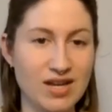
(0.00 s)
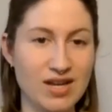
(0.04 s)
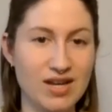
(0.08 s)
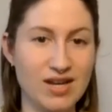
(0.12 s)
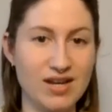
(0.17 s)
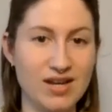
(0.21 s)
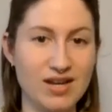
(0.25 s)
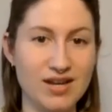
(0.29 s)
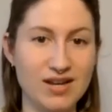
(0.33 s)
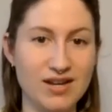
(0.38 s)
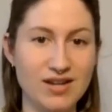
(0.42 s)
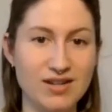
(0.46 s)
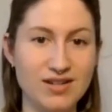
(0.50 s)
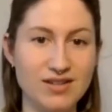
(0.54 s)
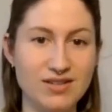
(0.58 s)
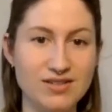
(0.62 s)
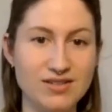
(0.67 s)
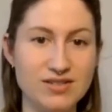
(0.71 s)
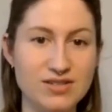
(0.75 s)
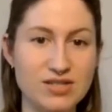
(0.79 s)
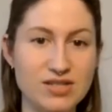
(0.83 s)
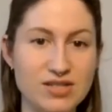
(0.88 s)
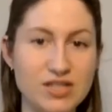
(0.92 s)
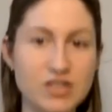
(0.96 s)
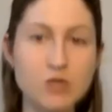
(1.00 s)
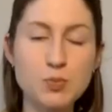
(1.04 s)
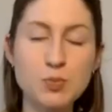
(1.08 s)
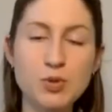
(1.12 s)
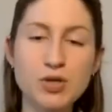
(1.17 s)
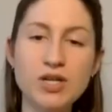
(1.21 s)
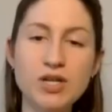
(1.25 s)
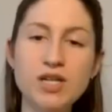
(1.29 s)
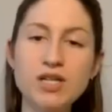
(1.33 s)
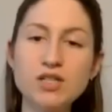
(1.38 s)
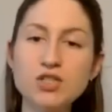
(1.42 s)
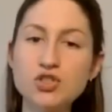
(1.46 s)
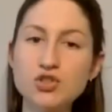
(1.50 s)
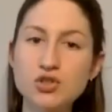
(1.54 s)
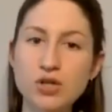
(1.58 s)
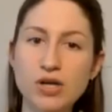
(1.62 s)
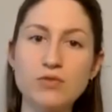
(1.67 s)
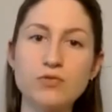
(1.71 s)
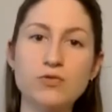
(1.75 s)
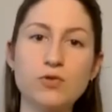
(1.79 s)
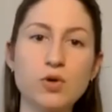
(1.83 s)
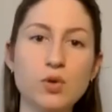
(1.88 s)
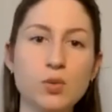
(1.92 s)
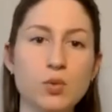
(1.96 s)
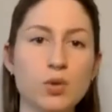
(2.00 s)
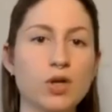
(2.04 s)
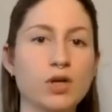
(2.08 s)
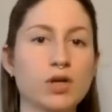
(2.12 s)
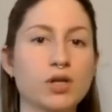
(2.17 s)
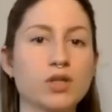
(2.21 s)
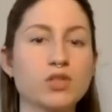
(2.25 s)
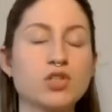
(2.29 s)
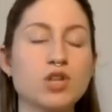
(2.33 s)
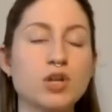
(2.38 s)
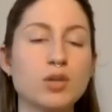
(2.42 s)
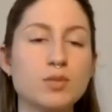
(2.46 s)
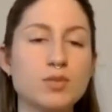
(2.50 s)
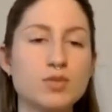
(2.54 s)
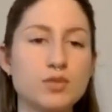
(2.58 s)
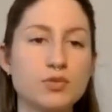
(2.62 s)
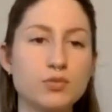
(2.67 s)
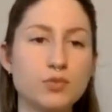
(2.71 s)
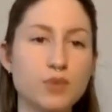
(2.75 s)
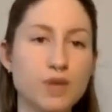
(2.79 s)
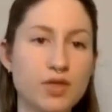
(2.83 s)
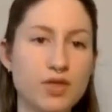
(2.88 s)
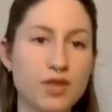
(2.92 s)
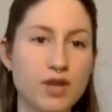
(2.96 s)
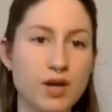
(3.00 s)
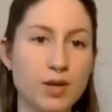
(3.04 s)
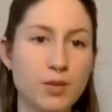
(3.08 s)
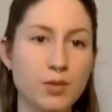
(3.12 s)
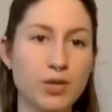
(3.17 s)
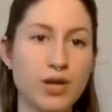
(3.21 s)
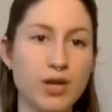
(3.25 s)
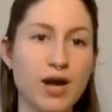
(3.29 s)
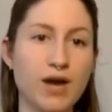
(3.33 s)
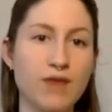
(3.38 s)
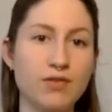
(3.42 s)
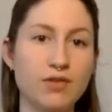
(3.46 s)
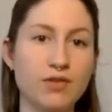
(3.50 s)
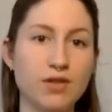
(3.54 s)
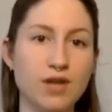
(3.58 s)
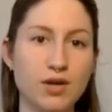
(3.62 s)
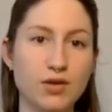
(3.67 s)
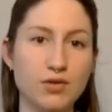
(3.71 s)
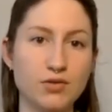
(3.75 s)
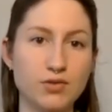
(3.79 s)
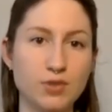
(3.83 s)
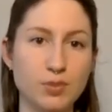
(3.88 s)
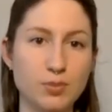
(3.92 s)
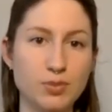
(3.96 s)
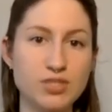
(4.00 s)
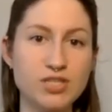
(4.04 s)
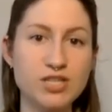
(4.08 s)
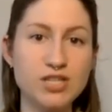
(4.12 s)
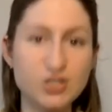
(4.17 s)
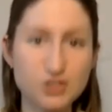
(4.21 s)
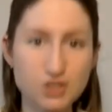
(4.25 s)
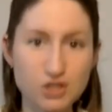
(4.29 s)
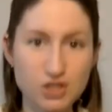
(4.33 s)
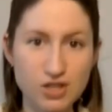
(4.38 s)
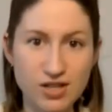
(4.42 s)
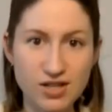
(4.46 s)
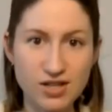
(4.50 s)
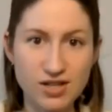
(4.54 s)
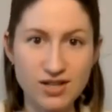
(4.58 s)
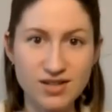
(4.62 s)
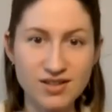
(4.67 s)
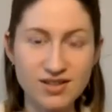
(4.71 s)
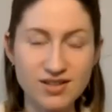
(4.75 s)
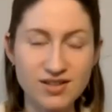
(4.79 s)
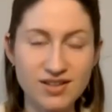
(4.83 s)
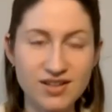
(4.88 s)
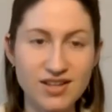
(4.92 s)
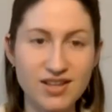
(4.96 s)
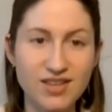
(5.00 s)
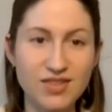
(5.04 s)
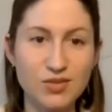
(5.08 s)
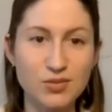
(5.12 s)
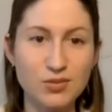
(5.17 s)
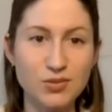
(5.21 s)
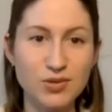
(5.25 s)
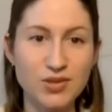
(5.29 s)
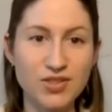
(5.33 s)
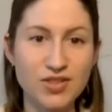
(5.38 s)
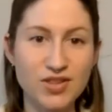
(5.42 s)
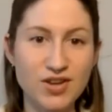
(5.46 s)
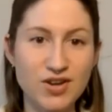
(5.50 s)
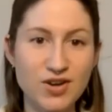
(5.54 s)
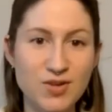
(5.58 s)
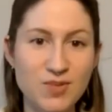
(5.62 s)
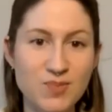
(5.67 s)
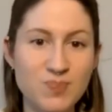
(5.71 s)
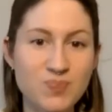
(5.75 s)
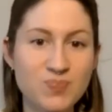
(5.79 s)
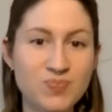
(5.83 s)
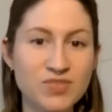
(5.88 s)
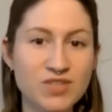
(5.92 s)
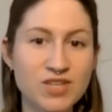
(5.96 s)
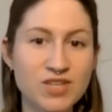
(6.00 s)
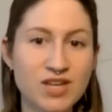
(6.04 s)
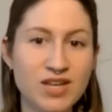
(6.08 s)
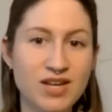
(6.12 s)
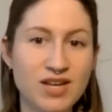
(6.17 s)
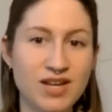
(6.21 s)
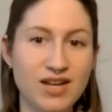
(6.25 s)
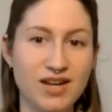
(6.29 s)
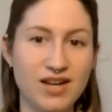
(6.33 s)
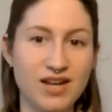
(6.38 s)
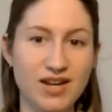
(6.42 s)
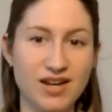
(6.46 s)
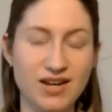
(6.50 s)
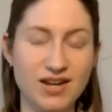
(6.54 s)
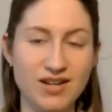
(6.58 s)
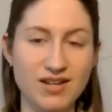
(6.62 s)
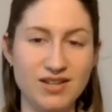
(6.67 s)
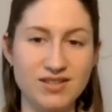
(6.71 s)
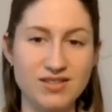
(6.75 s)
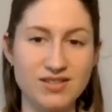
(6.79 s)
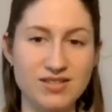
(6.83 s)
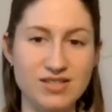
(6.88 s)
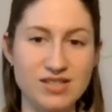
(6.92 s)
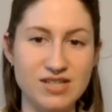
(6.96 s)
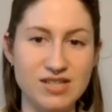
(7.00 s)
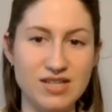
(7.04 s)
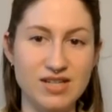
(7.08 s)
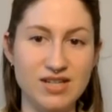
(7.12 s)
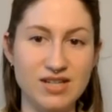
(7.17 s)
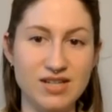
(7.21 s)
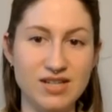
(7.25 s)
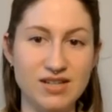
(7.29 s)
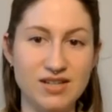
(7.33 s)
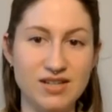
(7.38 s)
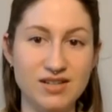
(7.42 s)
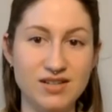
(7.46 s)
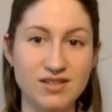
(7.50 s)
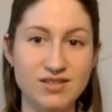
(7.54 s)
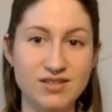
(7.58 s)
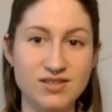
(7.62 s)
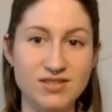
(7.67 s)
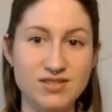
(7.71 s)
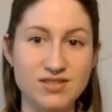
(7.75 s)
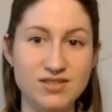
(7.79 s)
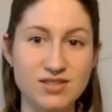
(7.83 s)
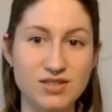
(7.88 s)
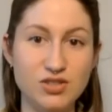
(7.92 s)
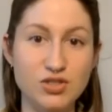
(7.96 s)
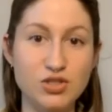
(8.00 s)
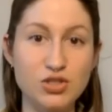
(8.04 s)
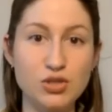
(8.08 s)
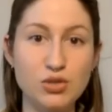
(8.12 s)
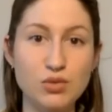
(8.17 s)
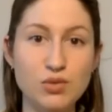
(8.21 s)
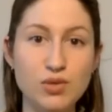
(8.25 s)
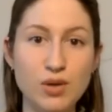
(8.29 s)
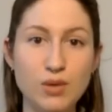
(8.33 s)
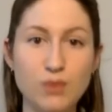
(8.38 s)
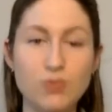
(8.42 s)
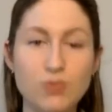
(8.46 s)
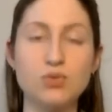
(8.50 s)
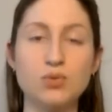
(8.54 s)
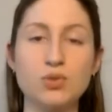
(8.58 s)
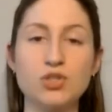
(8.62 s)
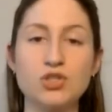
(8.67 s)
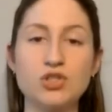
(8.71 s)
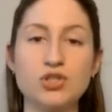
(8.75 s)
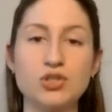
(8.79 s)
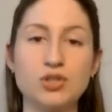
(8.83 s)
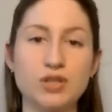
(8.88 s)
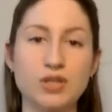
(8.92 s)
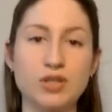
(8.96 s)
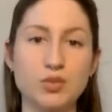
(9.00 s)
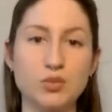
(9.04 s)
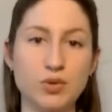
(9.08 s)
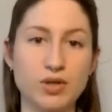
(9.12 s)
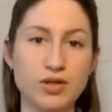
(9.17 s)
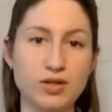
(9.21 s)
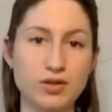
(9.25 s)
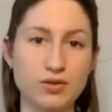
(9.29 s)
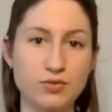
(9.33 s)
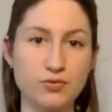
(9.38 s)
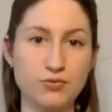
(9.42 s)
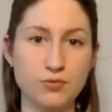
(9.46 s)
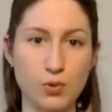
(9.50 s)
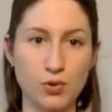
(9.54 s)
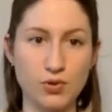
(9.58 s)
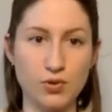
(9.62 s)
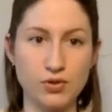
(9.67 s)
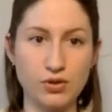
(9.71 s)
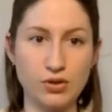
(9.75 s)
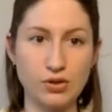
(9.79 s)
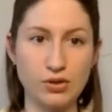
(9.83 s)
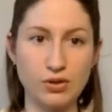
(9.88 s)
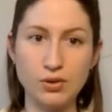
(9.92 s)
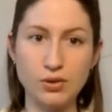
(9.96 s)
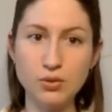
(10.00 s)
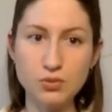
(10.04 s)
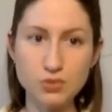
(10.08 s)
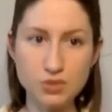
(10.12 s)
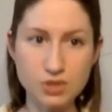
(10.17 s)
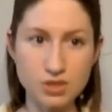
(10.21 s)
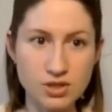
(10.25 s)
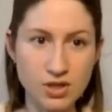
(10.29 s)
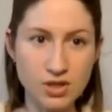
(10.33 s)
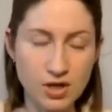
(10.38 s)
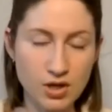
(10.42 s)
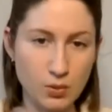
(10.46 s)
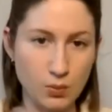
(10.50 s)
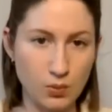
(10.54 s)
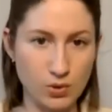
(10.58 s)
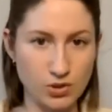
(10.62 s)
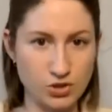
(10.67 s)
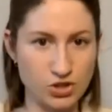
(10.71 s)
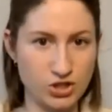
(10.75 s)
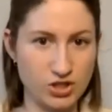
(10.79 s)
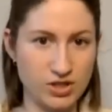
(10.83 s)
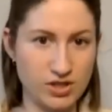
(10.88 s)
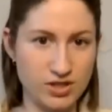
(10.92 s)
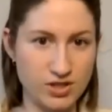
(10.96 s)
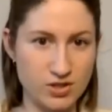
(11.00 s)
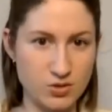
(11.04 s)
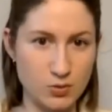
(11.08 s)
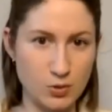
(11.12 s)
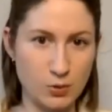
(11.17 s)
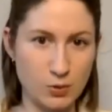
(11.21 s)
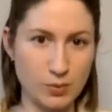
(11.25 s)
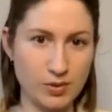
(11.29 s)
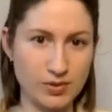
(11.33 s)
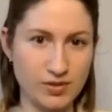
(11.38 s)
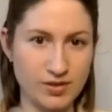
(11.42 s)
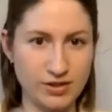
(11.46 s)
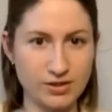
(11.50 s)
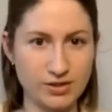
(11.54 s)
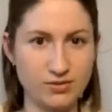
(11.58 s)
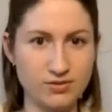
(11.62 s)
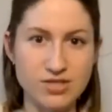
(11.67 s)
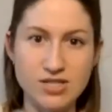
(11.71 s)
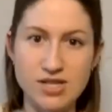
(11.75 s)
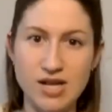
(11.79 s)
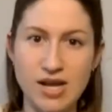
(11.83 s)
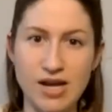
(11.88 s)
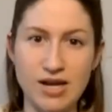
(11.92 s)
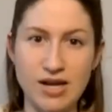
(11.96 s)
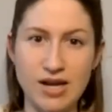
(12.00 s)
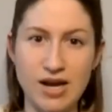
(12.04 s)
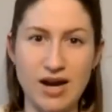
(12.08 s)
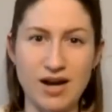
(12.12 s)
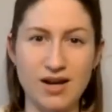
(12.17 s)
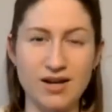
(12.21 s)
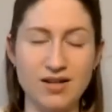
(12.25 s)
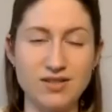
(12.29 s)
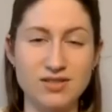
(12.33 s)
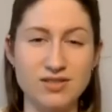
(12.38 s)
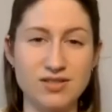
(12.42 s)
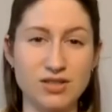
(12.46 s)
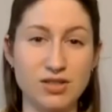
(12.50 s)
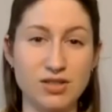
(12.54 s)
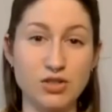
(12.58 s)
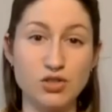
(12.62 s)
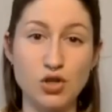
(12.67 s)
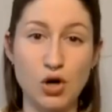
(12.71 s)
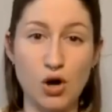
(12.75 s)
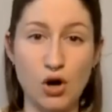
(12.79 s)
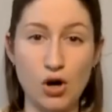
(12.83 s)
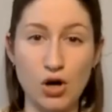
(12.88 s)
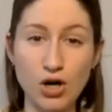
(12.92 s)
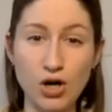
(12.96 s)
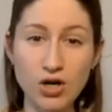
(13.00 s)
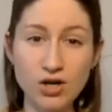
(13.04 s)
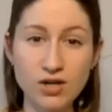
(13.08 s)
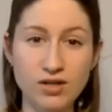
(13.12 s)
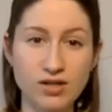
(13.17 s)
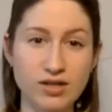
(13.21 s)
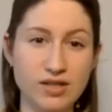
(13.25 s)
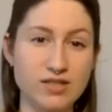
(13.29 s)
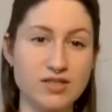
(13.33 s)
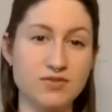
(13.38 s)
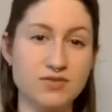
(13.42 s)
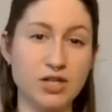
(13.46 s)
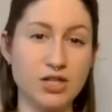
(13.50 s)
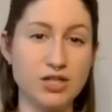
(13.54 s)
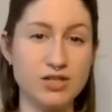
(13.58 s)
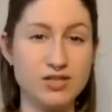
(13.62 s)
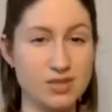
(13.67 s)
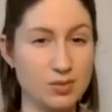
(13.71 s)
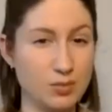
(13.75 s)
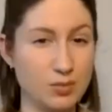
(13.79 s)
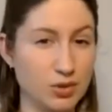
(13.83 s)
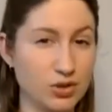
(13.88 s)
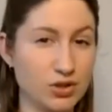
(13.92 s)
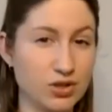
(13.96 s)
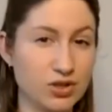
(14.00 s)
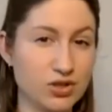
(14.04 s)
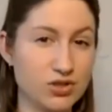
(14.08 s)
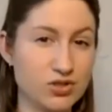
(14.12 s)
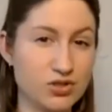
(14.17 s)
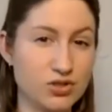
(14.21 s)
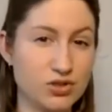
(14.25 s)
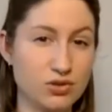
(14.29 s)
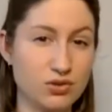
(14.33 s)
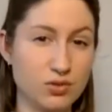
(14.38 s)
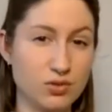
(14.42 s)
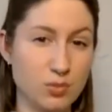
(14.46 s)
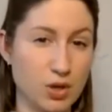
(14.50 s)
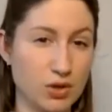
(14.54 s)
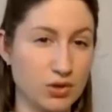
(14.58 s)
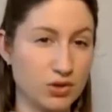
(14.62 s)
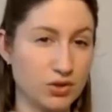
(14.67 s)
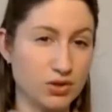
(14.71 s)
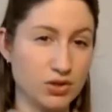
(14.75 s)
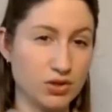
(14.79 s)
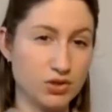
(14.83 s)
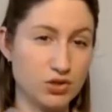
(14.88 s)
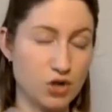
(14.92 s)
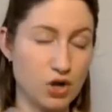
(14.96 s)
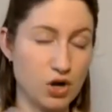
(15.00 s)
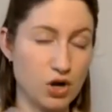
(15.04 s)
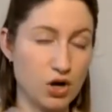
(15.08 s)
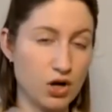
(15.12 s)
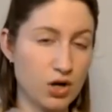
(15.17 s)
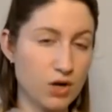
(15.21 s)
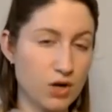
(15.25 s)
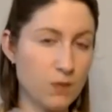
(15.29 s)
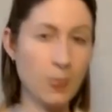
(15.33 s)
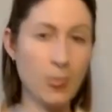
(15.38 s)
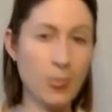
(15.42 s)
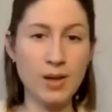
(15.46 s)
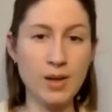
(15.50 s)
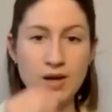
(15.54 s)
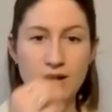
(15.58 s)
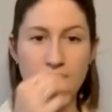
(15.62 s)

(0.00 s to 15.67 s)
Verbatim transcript: And it's pretty straightforward in terms of rhythm. We have a lot of repetition in the rhythm, and it is a tune that was originally written for the lute, which is what we would think of today as a guitar. It's very similar to the modern guitar.